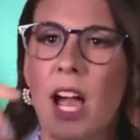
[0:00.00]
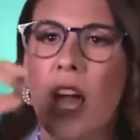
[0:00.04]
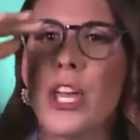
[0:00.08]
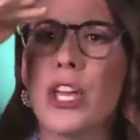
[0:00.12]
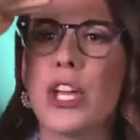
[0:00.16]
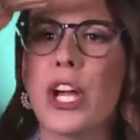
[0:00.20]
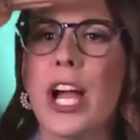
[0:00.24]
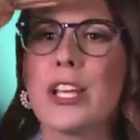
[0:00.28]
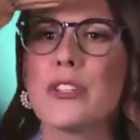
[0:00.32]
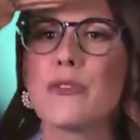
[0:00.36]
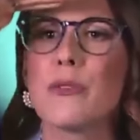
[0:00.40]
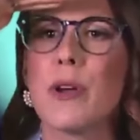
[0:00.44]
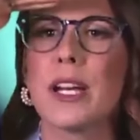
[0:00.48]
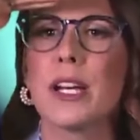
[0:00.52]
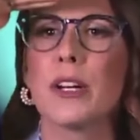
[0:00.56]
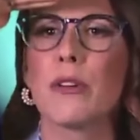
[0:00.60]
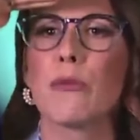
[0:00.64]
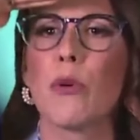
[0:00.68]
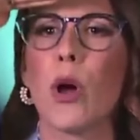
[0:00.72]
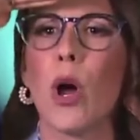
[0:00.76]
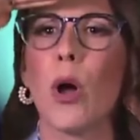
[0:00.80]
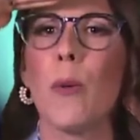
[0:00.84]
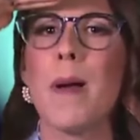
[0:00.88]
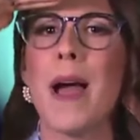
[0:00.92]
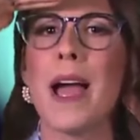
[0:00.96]
You guys ready to
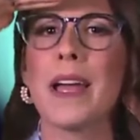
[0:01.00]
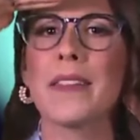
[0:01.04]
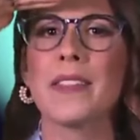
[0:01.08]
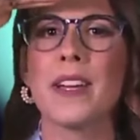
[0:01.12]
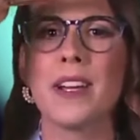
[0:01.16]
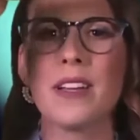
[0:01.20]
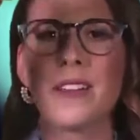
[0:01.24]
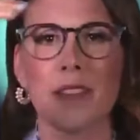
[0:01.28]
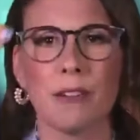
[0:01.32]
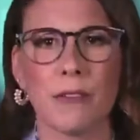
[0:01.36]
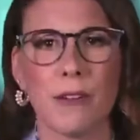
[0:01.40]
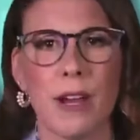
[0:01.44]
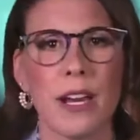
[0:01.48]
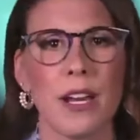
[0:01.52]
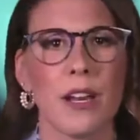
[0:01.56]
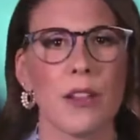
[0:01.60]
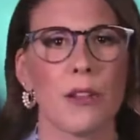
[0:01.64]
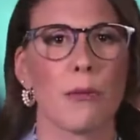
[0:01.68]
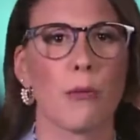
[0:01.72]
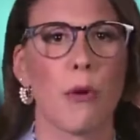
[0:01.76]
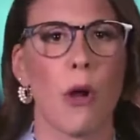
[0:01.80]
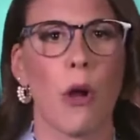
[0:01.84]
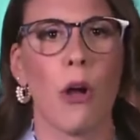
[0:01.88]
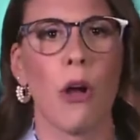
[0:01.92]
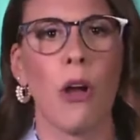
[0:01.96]
roll back there? They're ready to
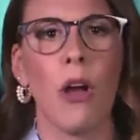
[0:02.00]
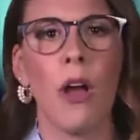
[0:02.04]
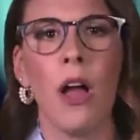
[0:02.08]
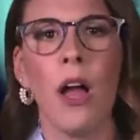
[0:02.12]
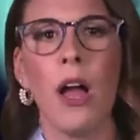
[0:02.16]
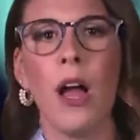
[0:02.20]
roll.